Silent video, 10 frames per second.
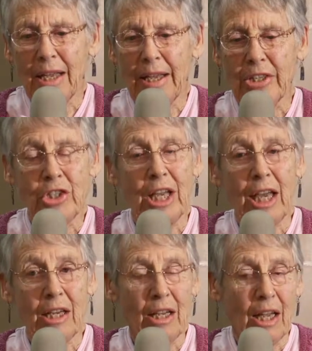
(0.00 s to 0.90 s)
and she
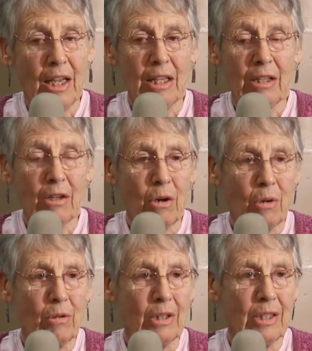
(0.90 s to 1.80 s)
had a, a little
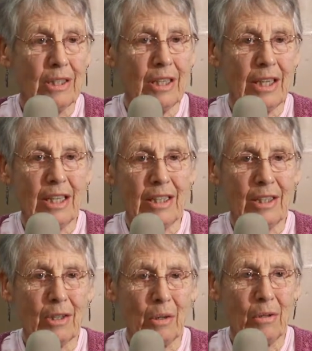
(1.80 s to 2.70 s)
colt, a tiny
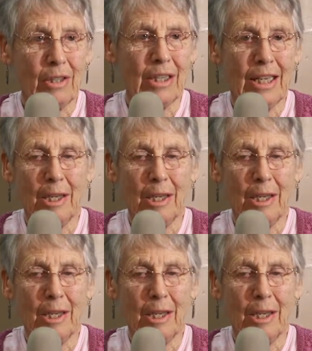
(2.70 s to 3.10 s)
little colt.